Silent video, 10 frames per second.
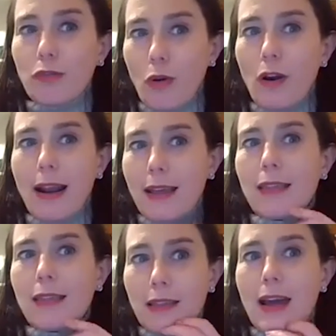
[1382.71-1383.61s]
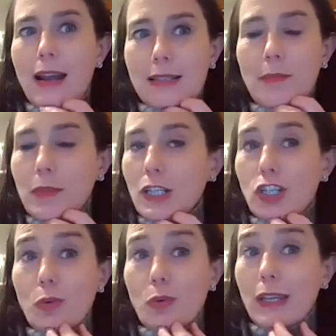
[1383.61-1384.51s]
before. And I think that has something
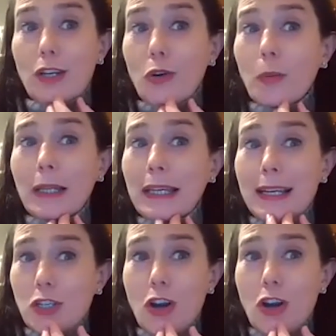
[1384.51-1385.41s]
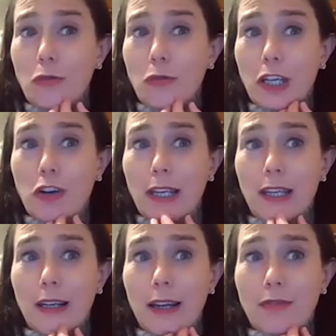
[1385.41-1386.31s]
to do with it. Normally it's not really
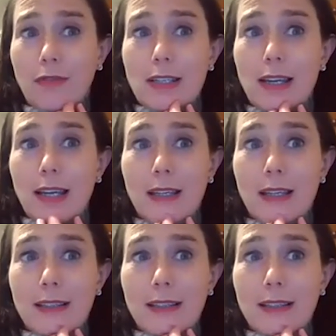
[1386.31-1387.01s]
cricket, I have to say.